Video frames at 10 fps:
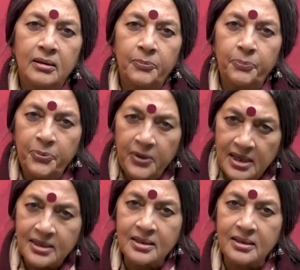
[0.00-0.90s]
The
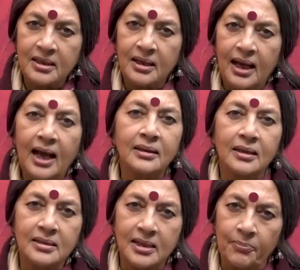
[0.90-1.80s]
priest at
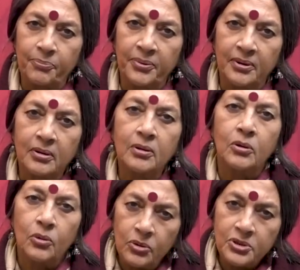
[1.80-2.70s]
the temple
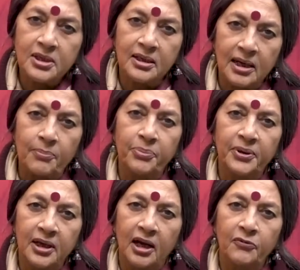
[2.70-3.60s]
closed the temple
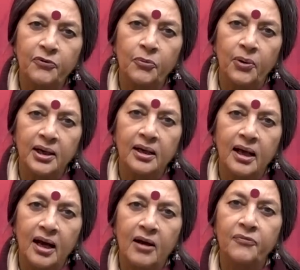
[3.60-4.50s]
down for one and a
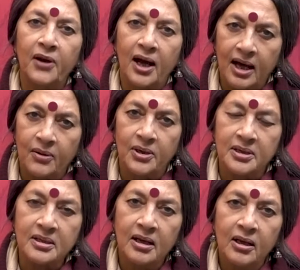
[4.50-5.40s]
half
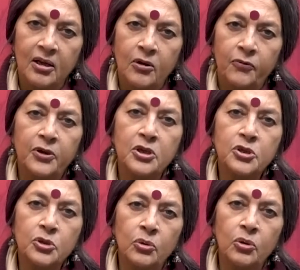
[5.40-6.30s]
hours for a
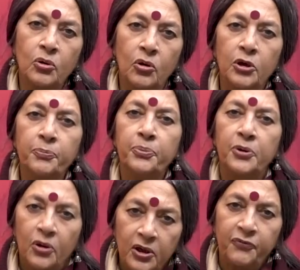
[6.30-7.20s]
so called
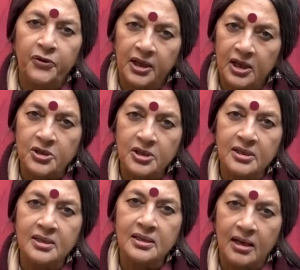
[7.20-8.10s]

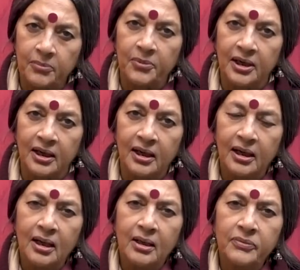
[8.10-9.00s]
purification ceremony.
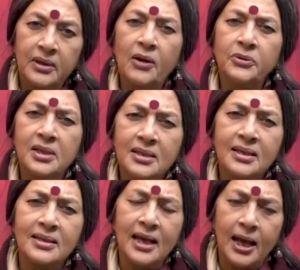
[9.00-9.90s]
Now, this
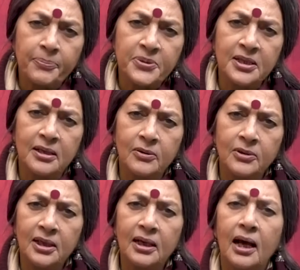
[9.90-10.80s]
is
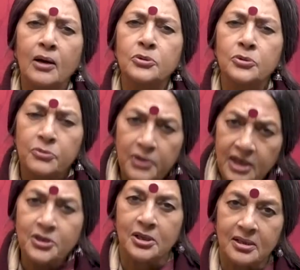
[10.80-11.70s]
absolutely
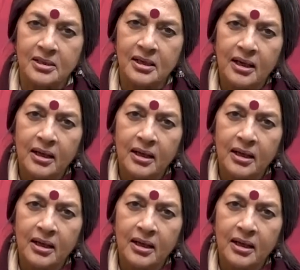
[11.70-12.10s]
outrageous.